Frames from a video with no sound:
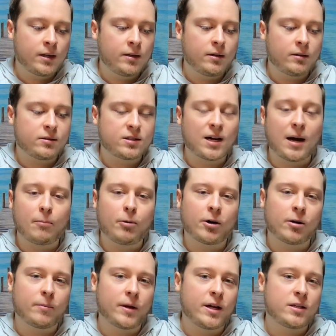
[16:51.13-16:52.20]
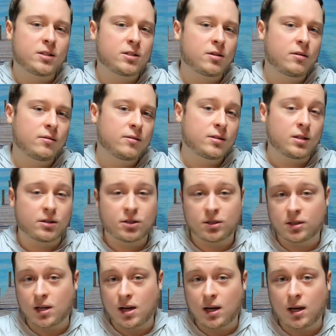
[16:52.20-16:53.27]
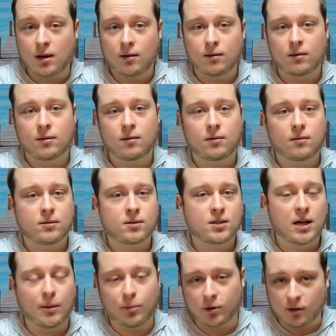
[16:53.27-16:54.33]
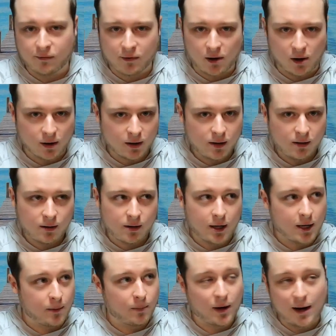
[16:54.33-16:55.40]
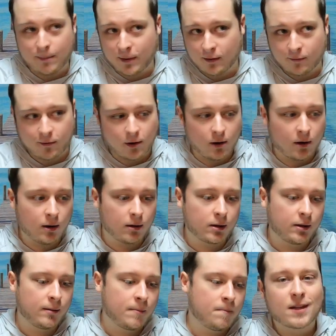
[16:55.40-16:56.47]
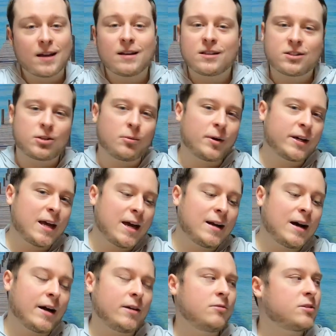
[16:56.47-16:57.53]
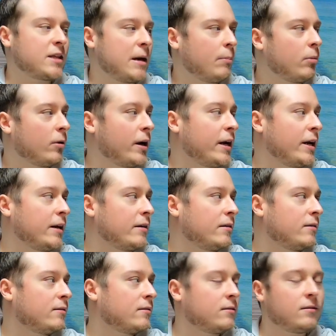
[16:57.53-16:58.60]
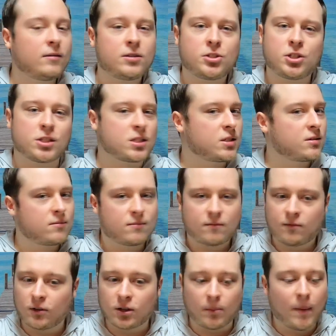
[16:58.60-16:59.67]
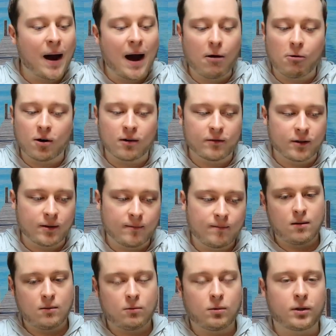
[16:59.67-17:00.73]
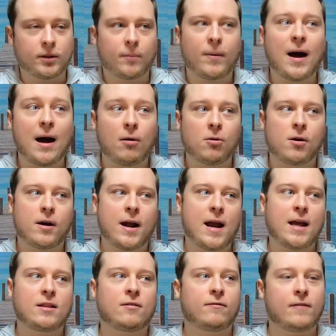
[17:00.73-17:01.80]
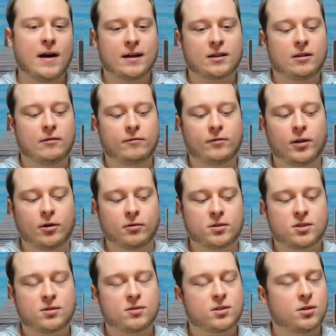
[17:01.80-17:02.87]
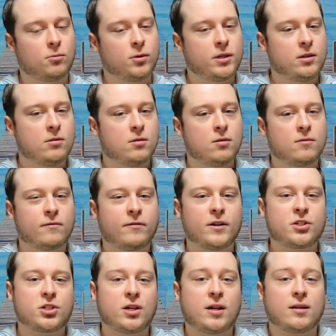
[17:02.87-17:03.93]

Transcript: topwater baits, such as a topwater frog, a popping frog. So again, I use that braid just for the power of it. Well, the power and the fact that it floats. So when you're fishing